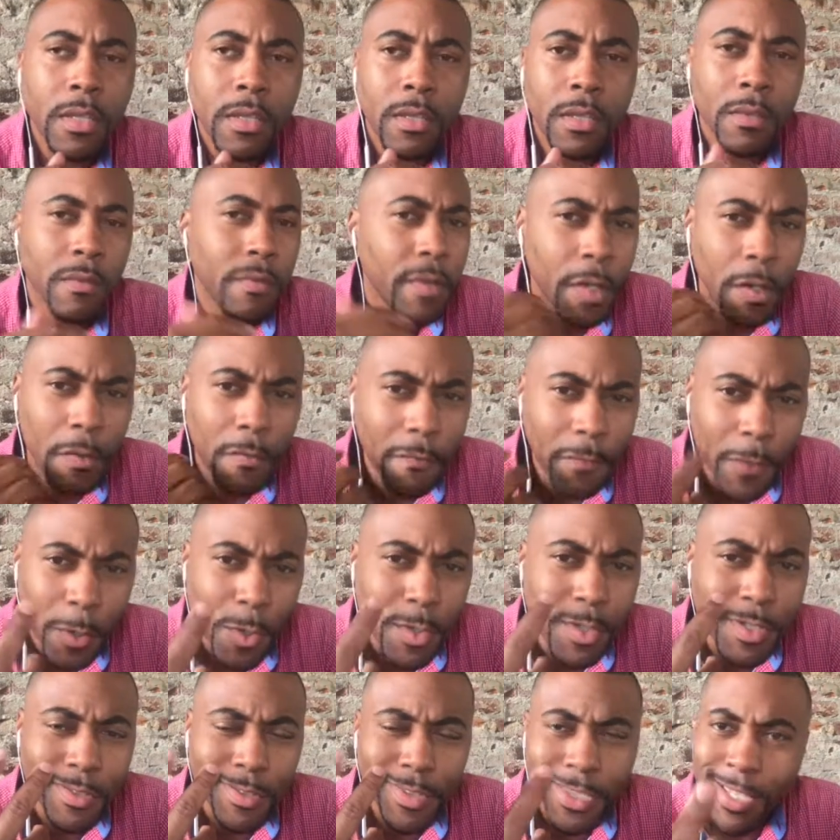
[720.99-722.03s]
The very
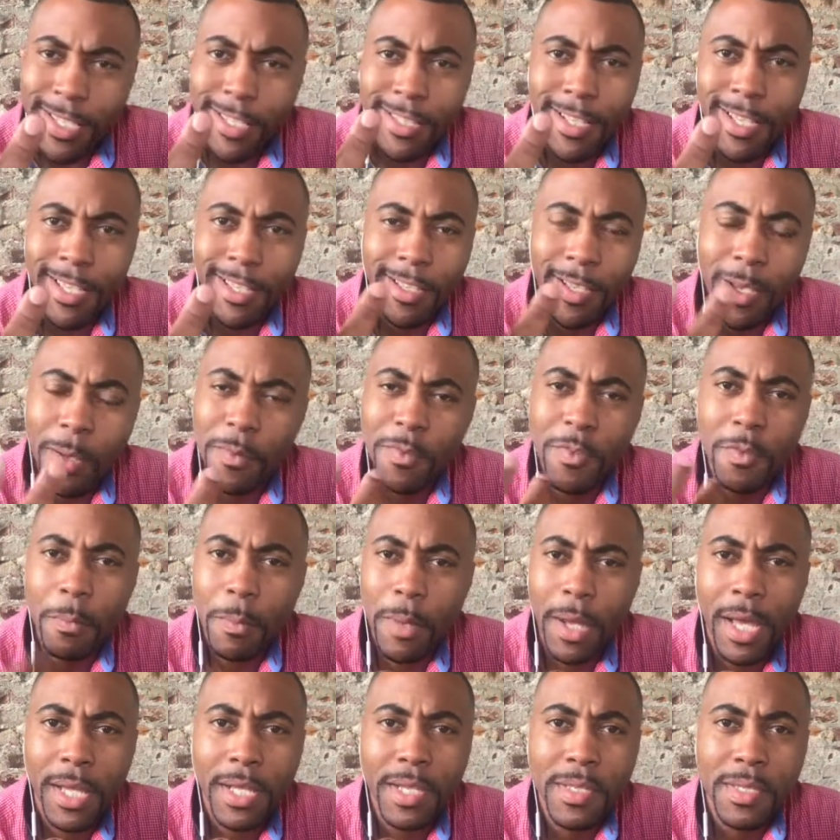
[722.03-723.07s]
first thing that comes to
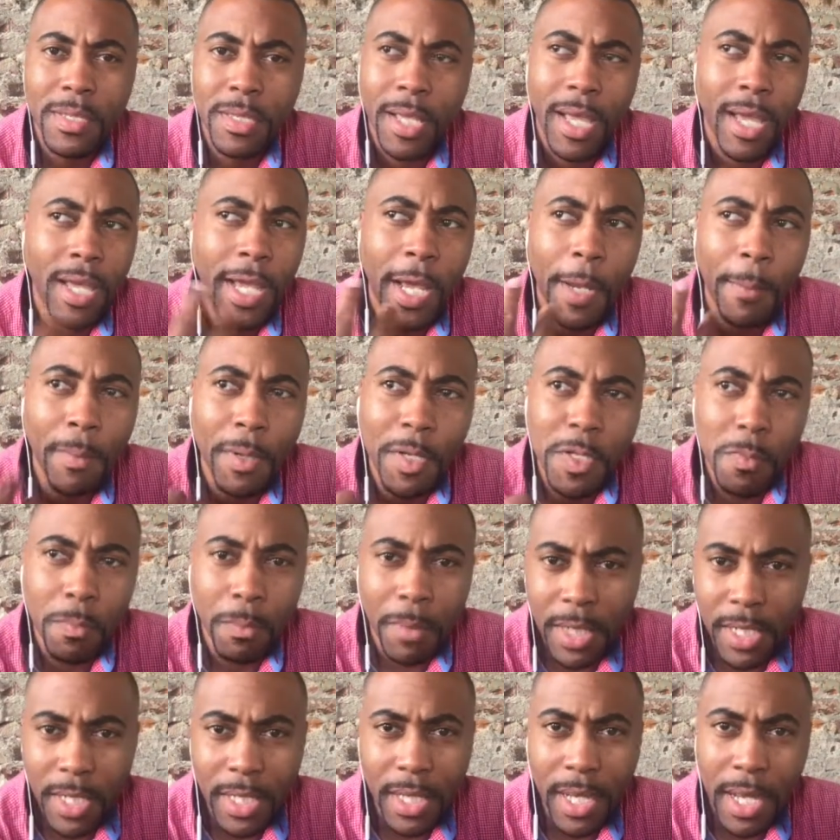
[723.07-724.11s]
mind is not how much
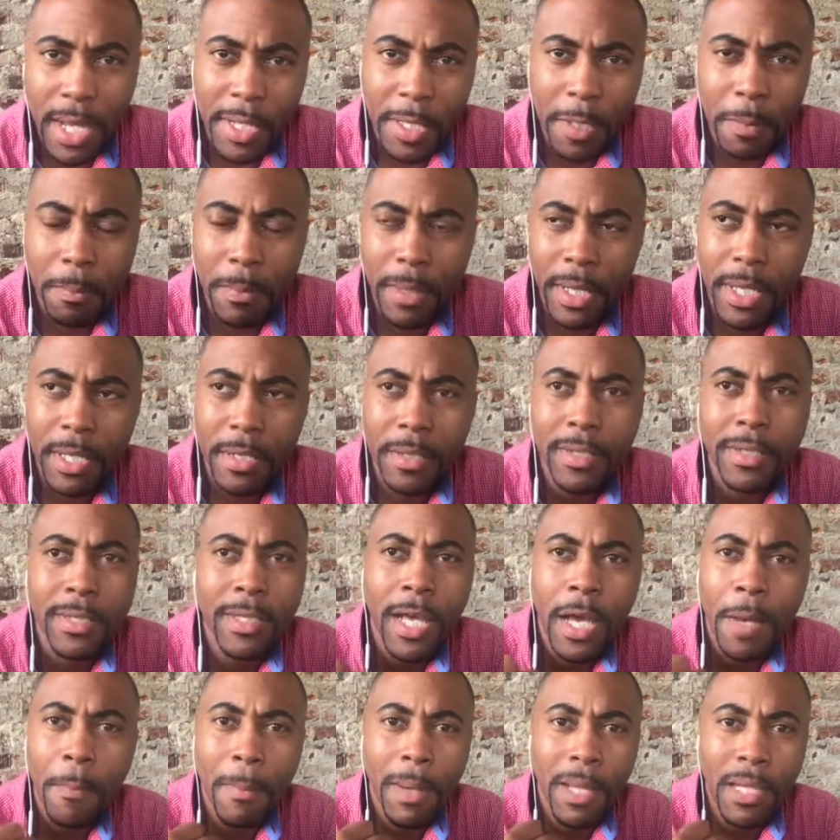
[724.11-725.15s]
money I can make,
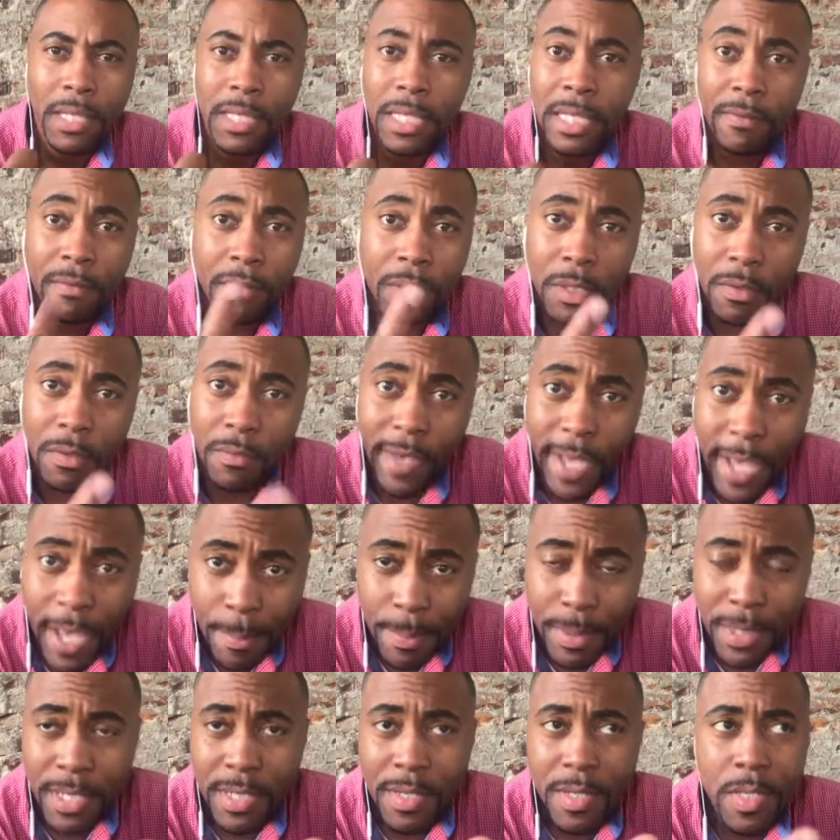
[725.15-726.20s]
not my level of
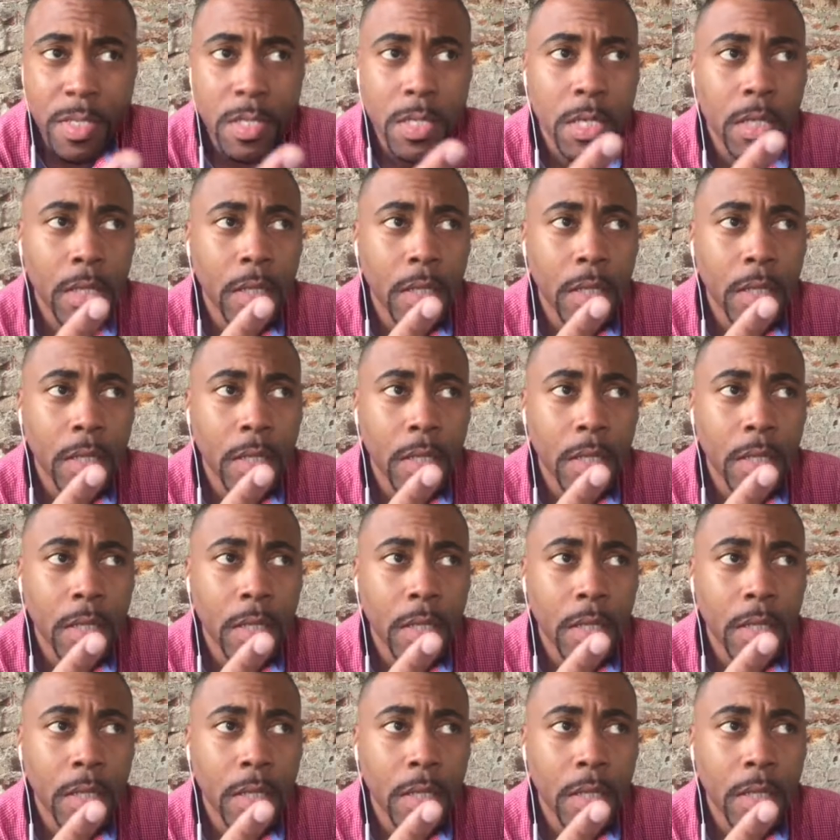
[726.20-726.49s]
happiness.